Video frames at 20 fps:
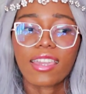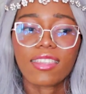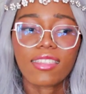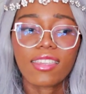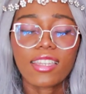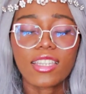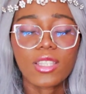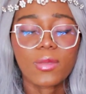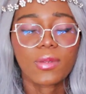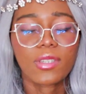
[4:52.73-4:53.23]
I
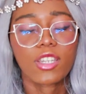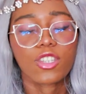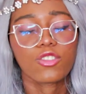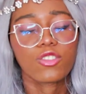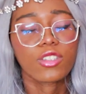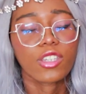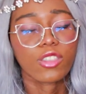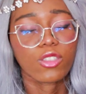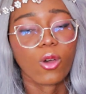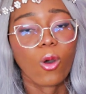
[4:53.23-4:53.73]
think it's because
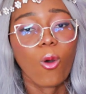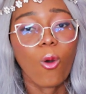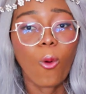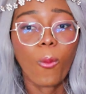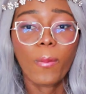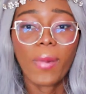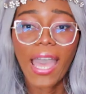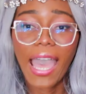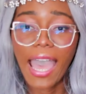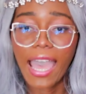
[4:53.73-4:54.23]
you get the
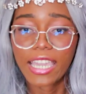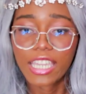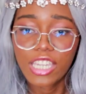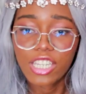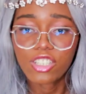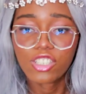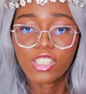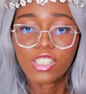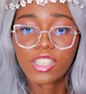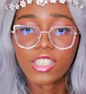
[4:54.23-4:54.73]
whole
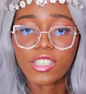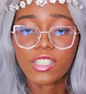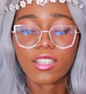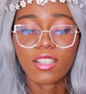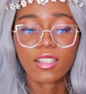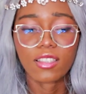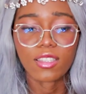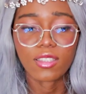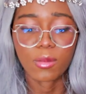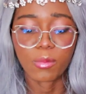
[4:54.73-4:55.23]
package in here.
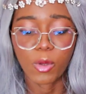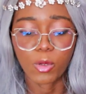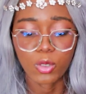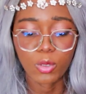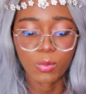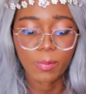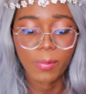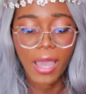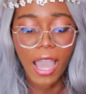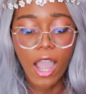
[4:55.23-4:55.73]
It's the
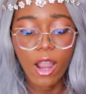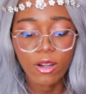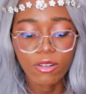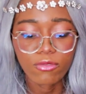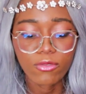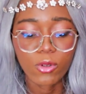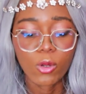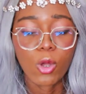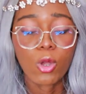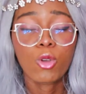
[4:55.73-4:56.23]
most
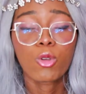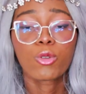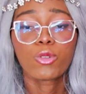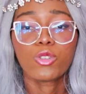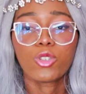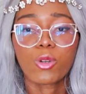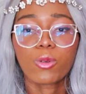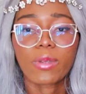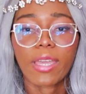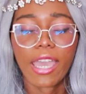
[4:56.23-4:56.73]
powerful
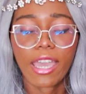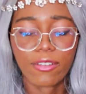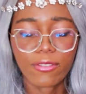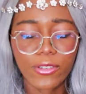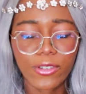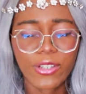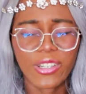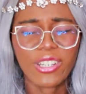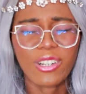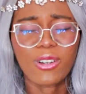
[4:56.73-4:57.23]
note
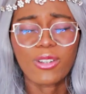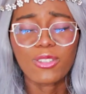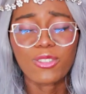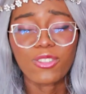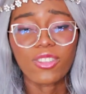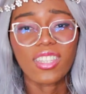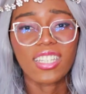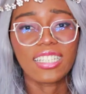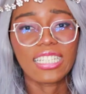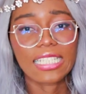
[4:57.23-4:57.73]
ever, and also the